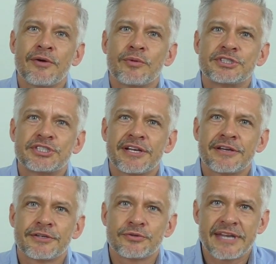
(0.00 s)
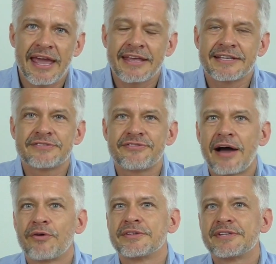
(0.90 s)
which today is
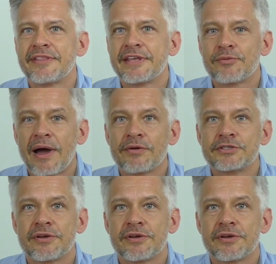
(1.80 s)
found in the grounds